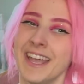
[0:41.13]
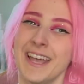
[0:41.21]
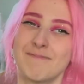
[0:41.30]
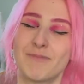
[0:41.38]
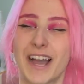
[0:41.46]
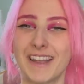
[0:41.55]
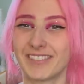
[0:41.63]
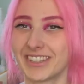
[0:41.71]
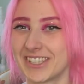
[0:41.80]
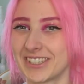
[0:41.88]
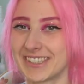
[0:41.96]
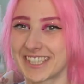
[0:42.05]
But I'm gonna
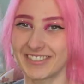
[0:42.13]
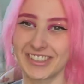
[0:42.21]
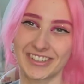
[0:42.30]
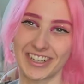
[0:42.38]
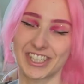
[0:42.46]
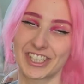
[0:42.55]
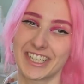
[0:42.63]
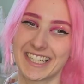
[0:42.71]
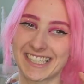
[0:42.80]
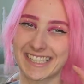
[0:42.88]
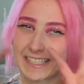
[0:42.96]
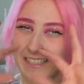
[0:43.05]
do a demonstration
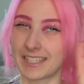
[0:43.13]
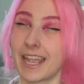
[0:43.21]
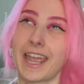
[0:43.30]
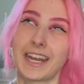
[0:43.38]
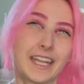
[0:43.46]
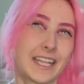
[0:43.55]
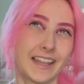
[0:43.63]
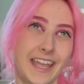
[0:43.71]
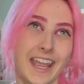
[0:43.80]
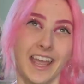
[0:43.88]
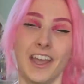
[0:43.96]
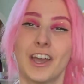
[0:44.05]
technically
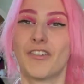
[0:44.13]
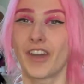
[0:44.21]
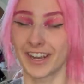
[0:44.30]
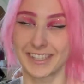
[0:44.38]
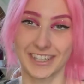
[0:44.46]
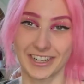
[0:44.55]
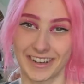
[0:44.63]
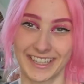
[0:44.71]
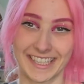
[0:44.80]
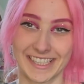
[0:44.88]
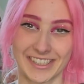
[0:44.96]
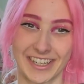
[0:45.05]
of how to correctly
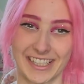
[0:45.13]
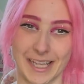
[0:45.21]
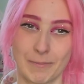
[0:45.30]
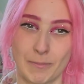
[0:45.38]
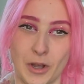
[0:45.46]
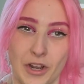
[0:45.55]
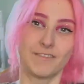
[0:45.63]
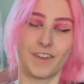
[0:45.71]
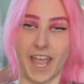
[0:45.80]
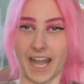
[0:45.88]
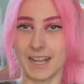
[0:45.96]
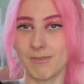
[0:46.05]
insert a tampon. For
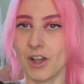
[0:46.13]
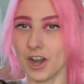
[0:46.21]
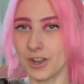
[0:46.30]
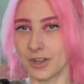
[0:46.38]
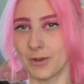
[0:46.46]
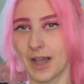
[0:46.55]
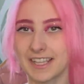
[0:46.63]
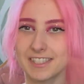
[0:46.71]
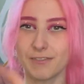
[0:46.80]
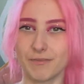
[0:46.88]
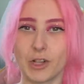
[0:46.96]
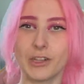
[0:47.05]
anyone who has a
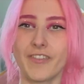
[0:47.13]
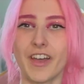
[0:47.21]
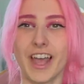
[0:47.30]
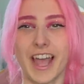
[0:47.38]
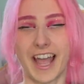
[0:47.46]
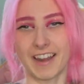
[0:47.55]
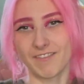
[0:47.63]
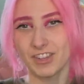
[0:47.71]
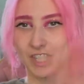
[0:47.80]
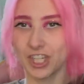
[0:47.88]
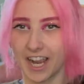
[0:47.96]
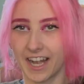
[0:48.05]
vulva and
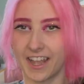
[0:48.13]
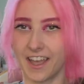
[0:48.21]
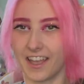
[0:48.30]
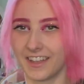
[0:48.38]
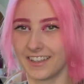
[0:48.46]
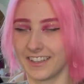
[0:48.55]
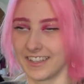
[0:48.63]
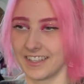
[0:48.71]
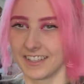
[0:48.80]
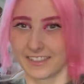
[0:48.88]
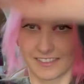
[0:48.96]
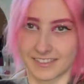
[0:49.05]
vagina,
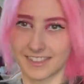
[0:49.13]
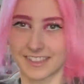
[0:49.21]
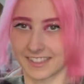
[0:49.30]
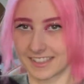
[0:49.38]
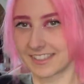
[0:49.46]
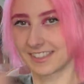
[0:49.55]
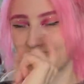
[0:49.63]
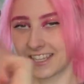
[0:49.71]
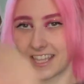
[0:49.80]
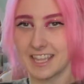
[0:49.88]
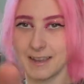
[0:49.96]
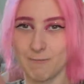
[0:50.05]

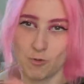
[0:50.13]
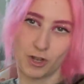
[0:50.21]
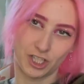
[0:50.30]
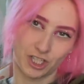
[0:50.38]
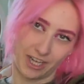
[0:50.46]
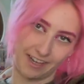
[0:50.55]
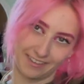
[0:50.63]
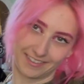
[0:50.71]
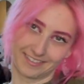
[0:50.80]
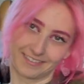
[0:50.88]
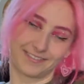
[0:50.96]
keep watching.